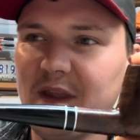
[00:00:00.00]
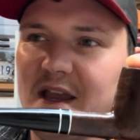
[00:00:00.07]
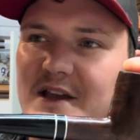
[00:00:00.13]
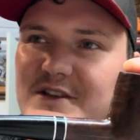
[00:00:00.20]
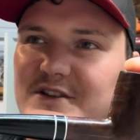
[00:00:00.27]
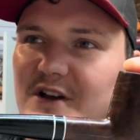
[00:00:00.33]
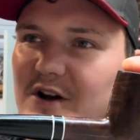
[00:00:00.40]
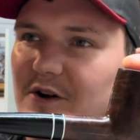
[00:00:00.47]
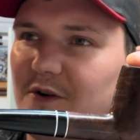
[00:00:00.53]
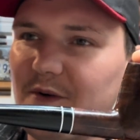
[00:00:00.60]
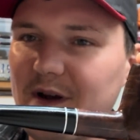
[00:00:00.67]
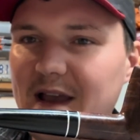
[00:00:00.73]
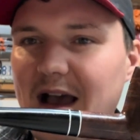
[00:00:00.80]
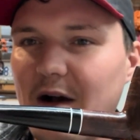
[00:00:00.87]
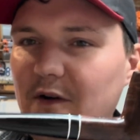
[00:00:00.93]
So
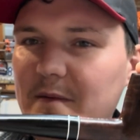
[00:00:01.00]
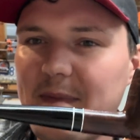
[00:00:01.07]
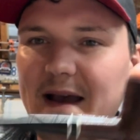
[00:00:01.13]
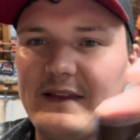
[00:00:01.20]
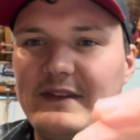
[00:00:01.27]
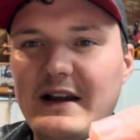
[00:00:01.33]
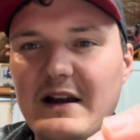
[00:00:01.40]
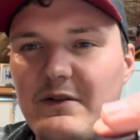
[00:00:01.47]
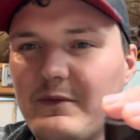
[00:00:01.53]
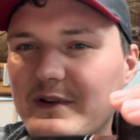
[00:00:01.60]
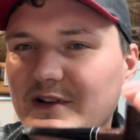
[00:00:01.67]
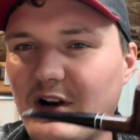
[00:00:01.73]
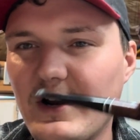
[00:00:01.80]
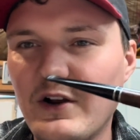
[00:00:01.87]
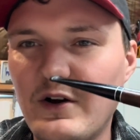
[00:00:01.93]
I went back there and we
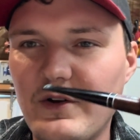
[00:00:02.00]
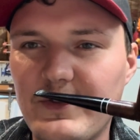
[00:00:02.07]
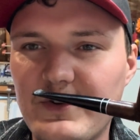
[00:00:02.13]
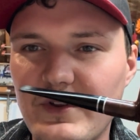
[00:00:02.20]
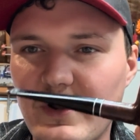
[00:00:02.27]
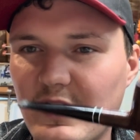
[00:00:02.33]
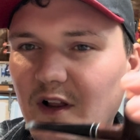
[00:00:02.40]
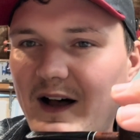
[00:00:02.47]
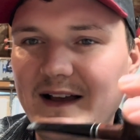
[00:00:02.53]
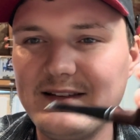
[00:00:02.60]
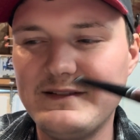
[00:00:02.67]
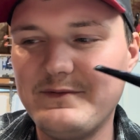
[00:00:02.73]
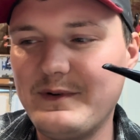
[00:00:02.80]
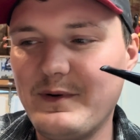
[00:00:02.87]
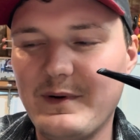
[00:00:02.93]
started going through the
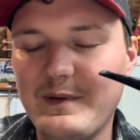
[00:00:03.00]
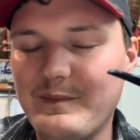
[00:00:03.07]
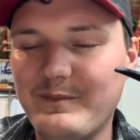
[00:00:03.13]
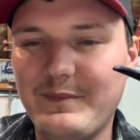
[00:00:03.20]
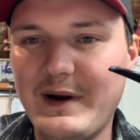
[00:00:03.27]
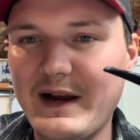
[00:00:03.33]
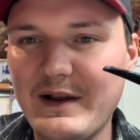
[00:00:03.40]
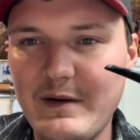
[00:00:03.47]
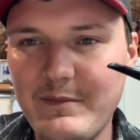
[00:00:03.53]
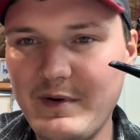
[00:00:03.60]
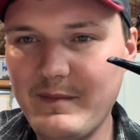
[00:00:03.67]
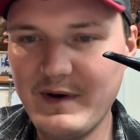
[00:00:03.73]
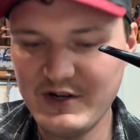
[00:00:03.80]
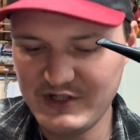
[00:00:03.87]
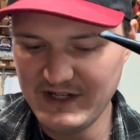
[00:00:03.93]
closet. We weren't probably going to put
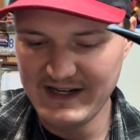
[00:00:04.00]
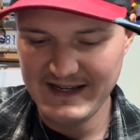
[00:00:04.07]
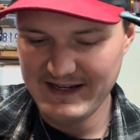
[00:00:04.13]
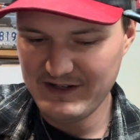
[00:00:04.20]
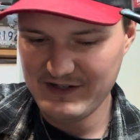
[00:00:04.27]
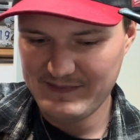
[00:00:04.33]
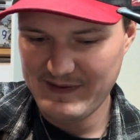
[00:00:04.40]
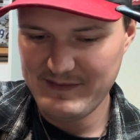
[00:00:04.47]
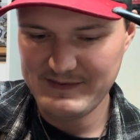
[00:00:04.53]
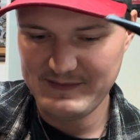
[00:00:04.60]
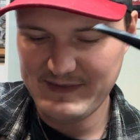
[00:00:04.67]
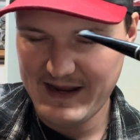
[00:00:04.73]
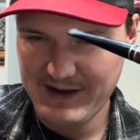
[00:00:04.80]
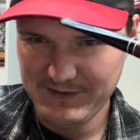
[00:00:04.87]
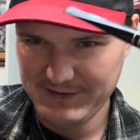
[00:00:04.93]
much in it, just maybe some
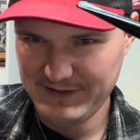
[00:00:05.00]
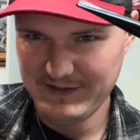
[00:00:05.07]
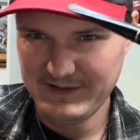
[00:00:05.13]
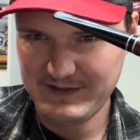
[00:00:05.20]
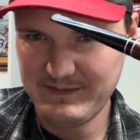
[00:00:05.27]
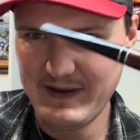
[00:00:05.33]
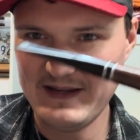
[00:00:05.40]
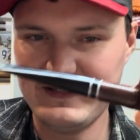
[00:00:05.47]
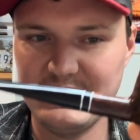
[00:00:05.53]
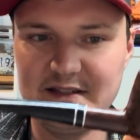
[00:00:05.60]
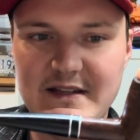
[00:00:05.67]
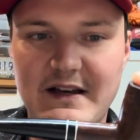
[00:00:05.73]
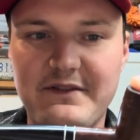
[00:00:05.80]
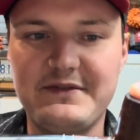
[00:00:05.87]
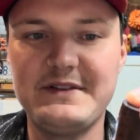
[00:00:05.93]
towels, just basic
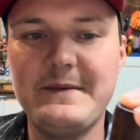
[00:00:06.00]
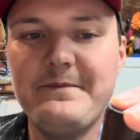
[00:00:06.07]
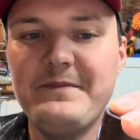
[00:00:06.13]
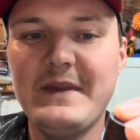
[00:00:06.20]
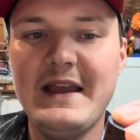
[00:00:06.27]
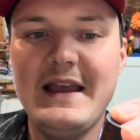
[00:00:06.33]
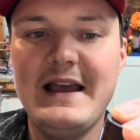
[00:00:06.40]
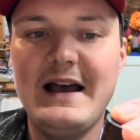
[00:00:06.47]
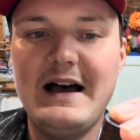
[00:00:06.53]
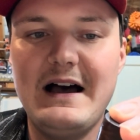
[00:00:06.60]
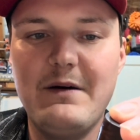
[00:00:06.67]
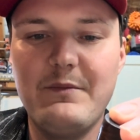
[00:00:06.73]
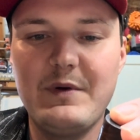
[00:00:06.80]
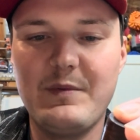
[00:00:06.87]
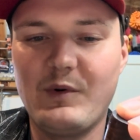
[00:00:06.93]
stuffs.
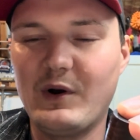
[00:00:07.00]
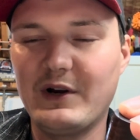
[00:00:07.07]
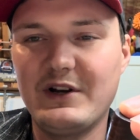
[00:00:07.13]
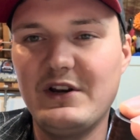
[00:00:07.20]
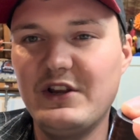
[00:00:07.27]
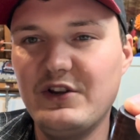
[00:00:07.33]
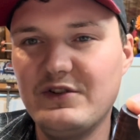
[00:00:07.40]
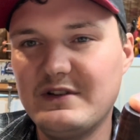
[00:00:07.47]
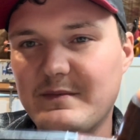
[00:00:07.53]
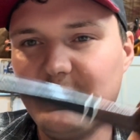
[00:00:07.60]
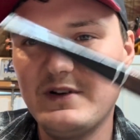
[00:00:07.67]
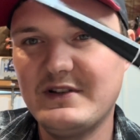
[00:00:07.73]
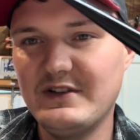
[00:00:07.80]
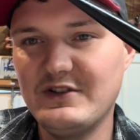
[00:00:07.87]
We weren't going to use it, mostly